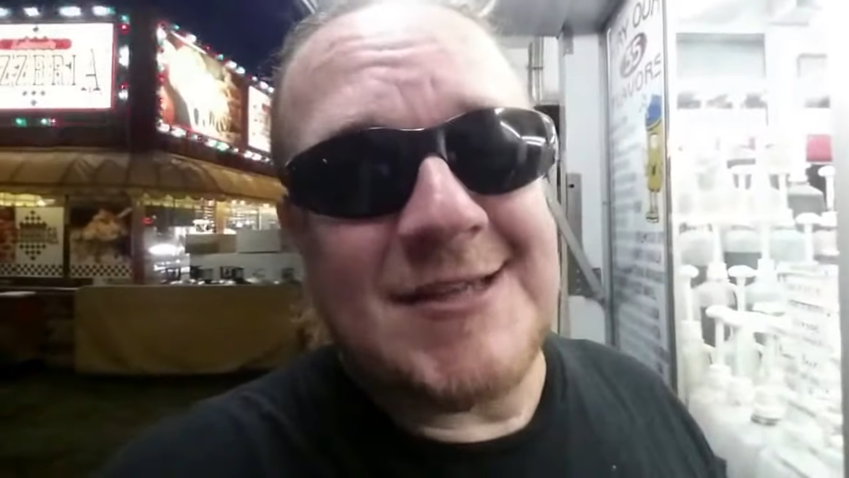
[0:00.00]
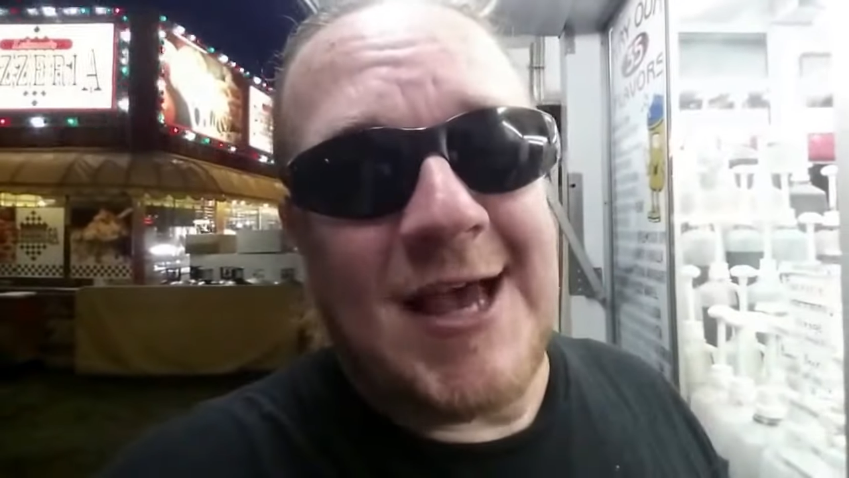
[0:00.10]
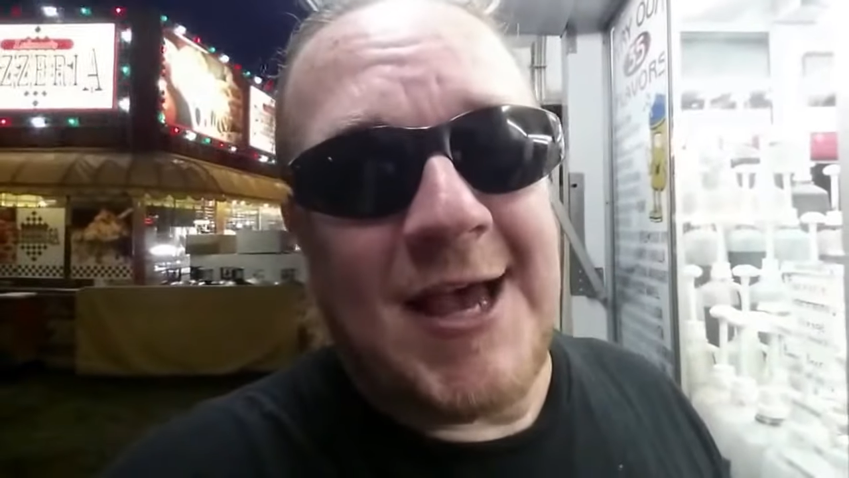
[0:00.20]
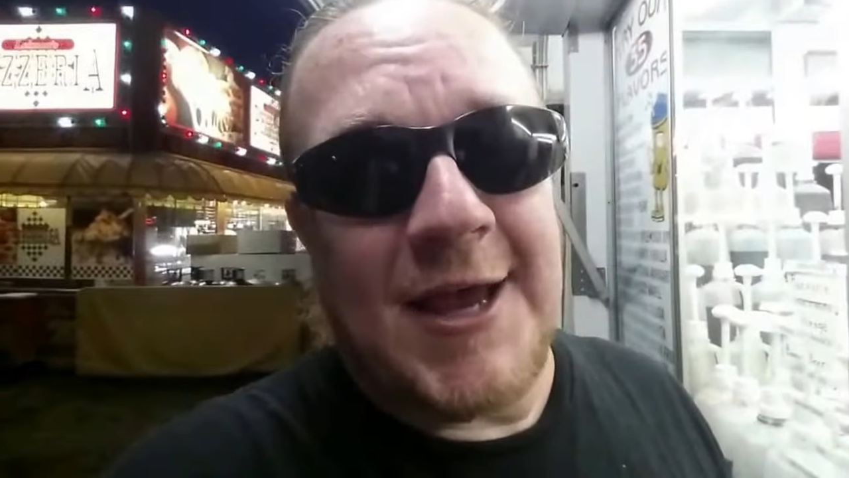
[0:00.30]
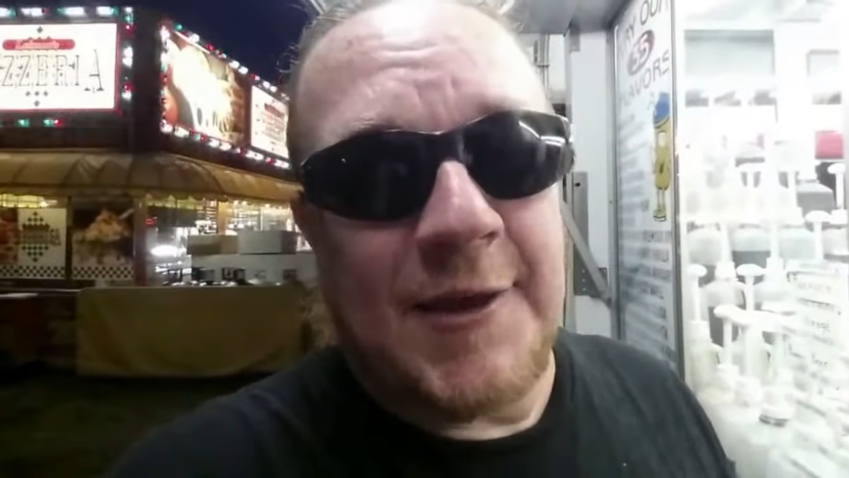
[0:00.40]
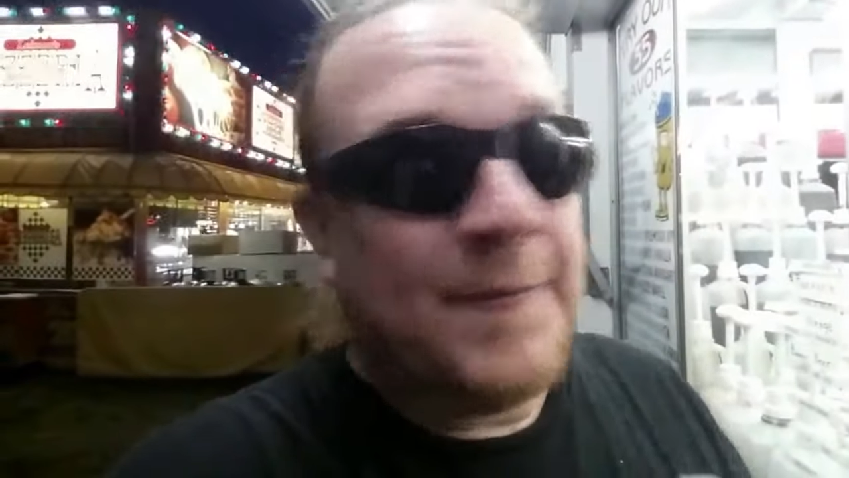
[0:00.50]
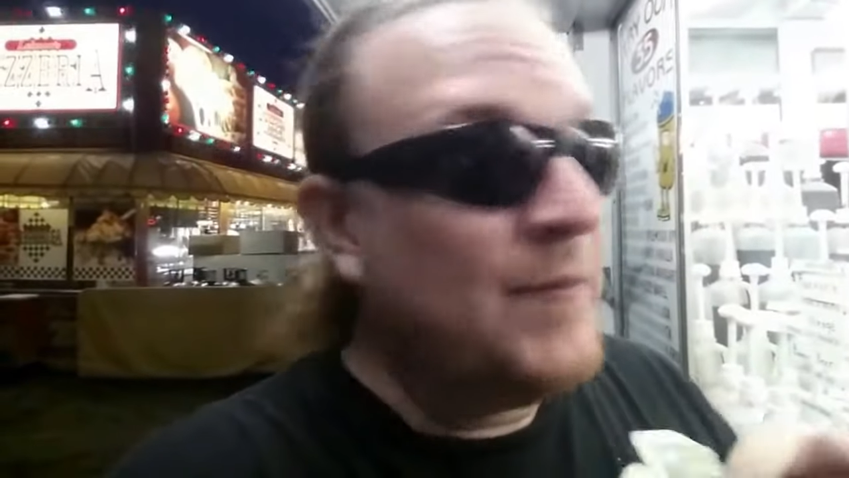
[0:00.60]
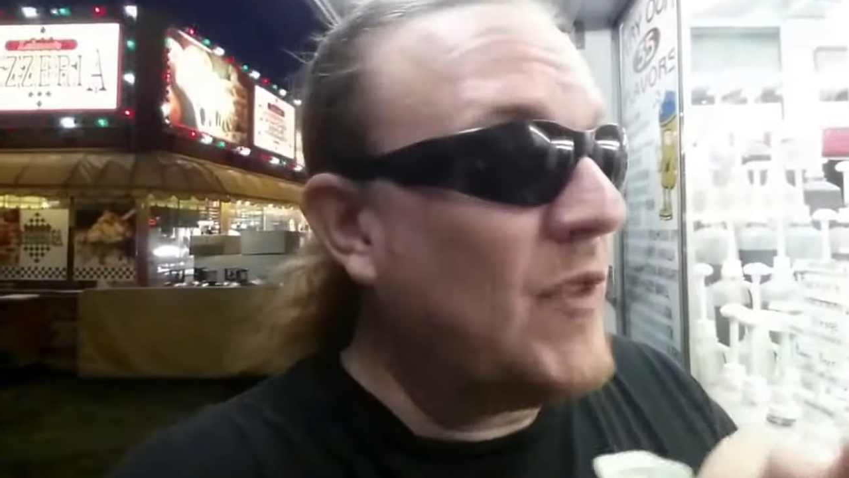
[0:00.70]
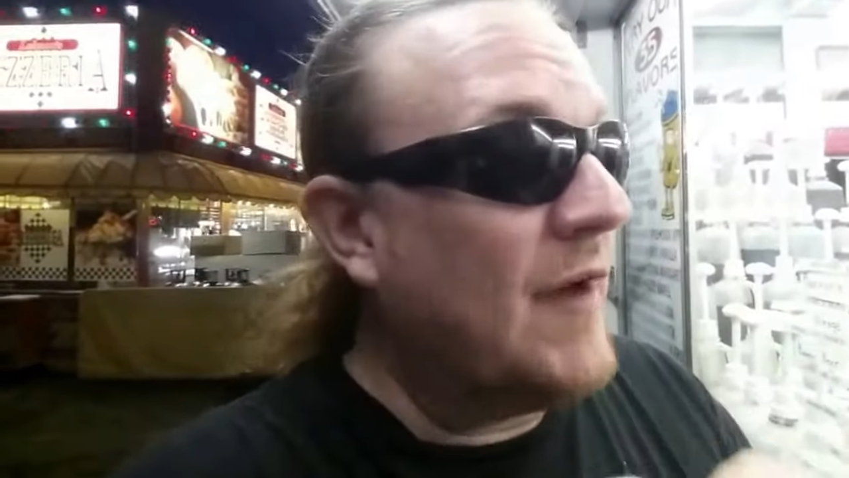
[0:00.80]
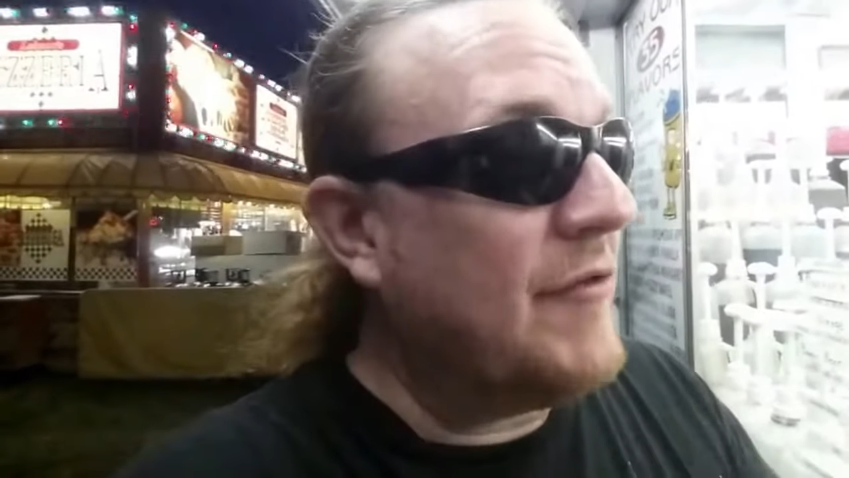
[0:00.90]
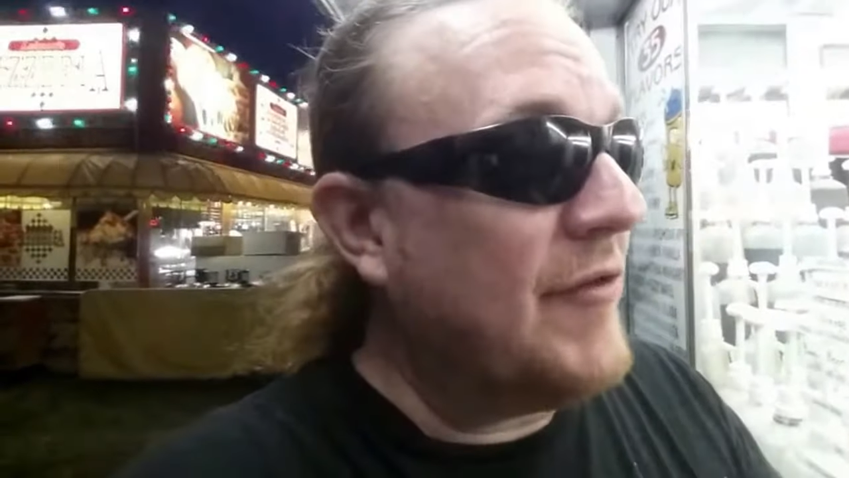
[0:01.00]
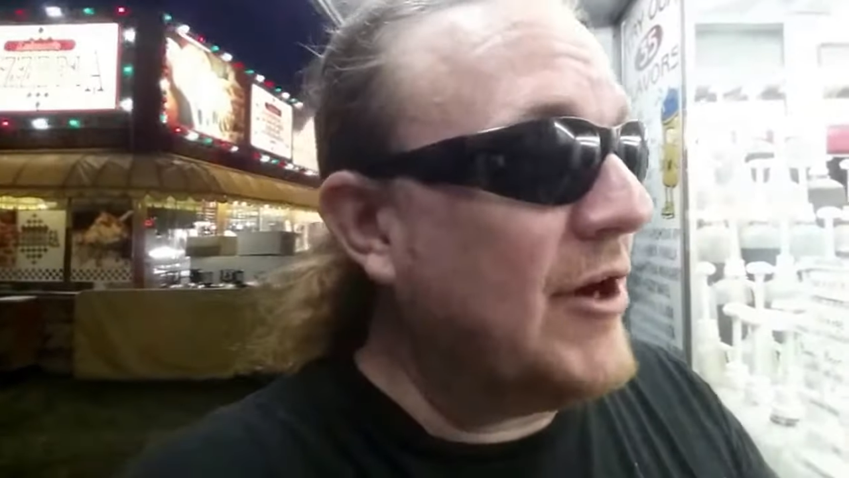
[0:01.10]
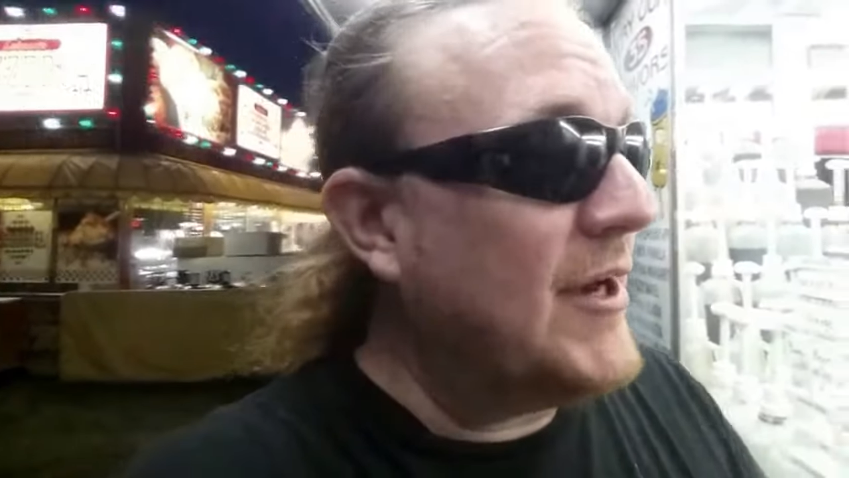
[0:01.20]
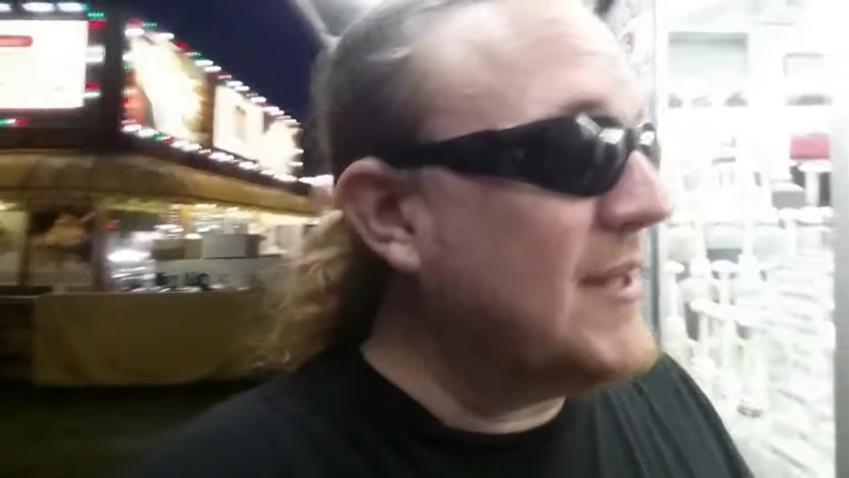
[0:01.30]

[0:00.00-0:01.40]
side of the Varied